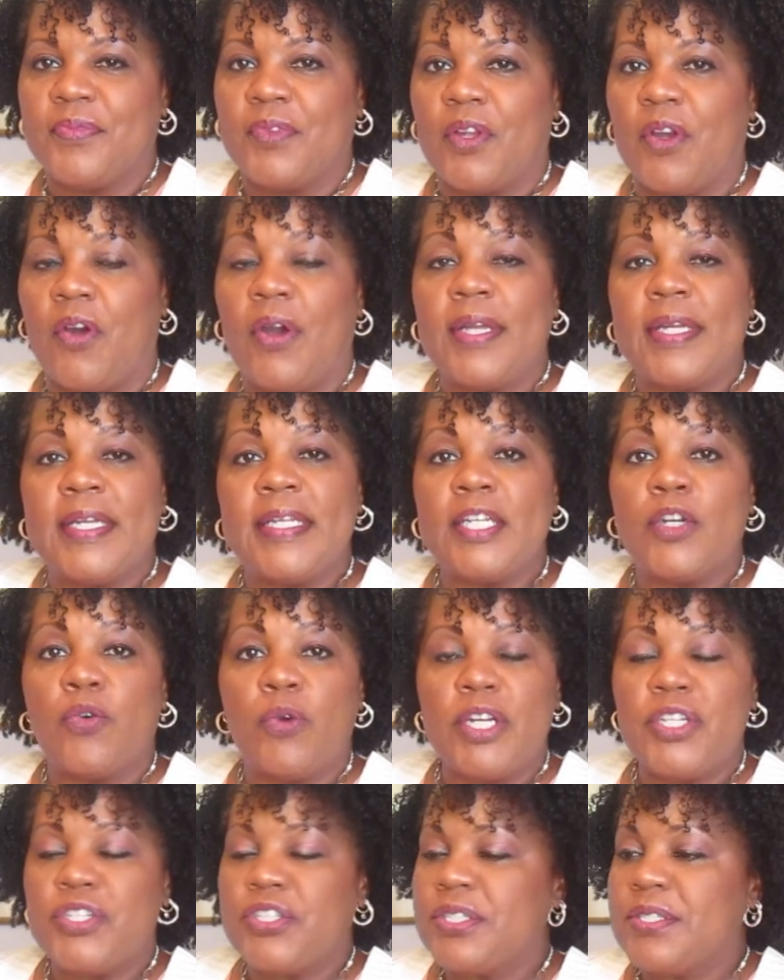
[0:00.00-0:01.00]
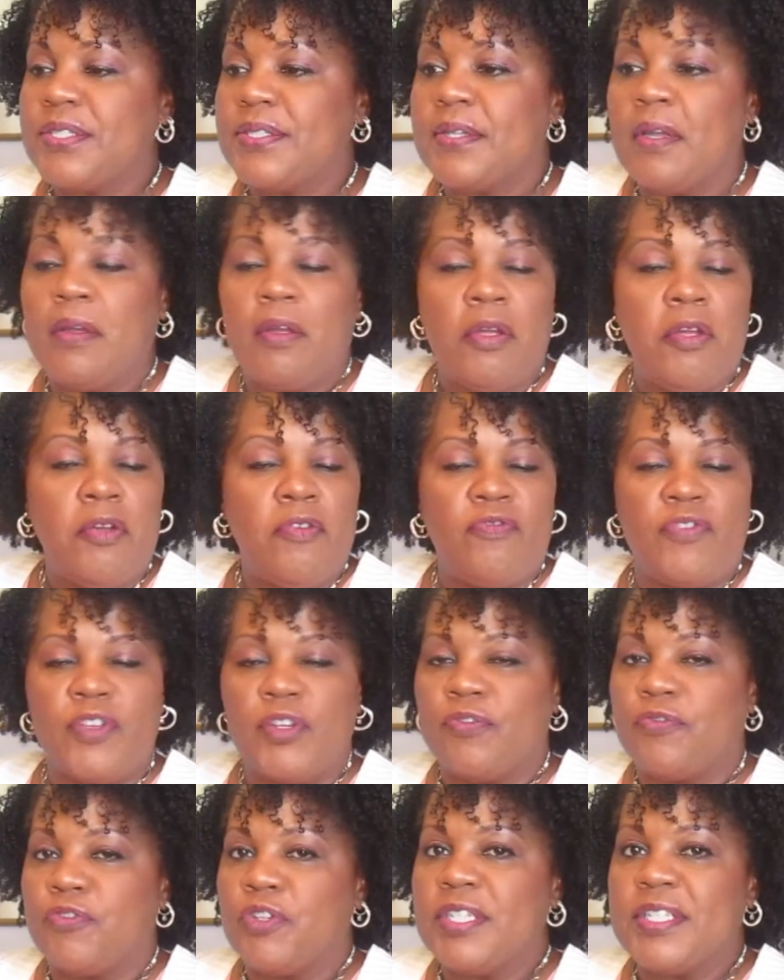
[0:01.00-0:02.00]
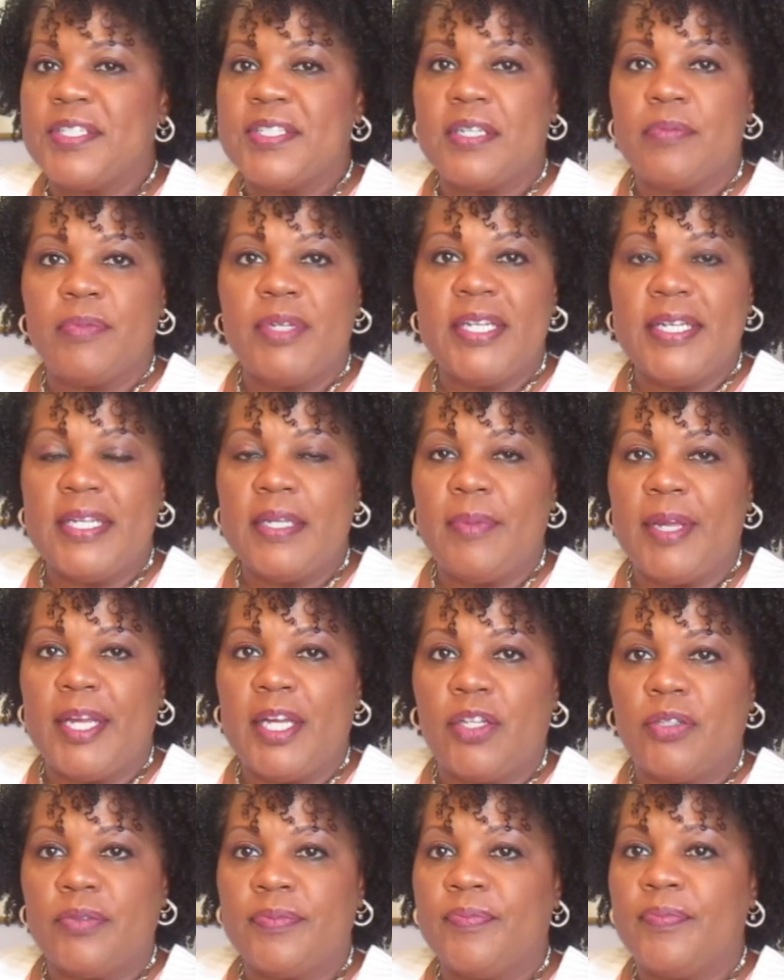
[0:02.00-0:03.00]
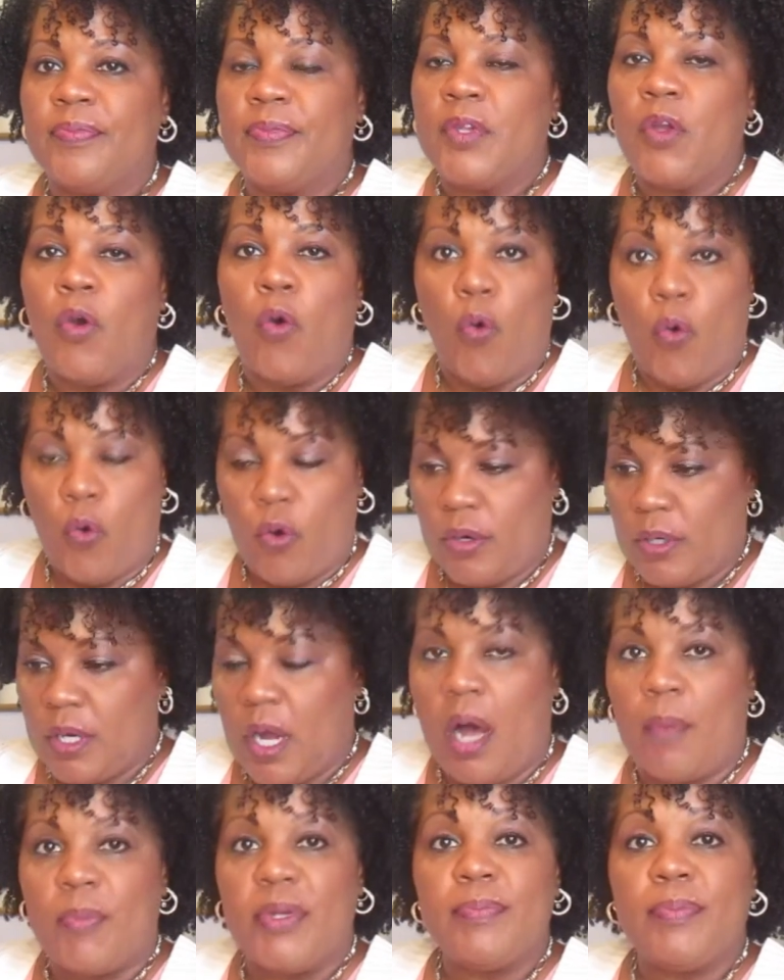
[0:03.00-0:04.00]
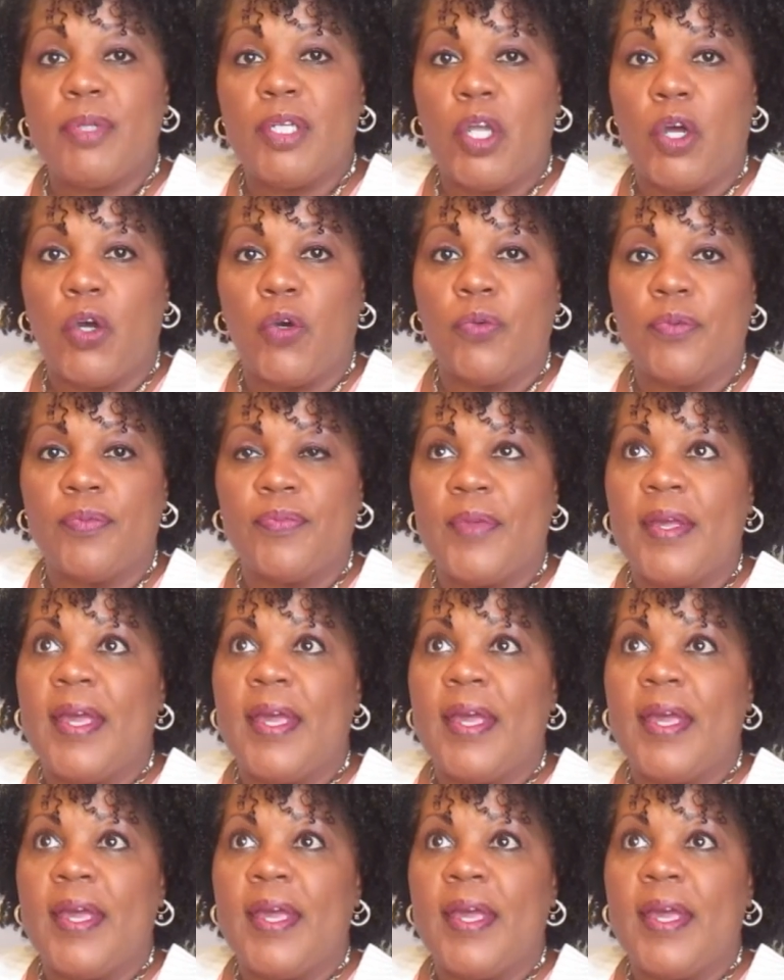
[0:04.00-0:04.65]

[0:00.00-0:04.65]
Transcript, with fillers: All right, any questions? Feel free to send me an email or comment below.